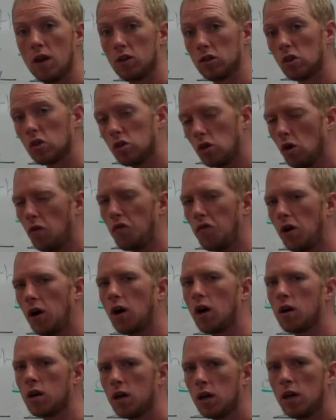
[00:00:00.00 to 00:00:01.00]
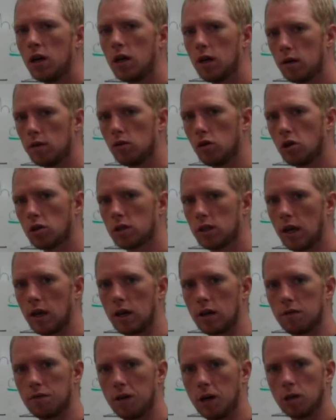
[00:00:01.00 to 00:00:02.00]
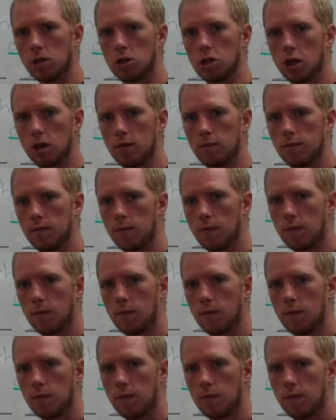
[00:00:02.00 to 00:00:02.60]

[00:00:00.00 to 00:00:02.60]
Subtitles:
So far, it looks like a function.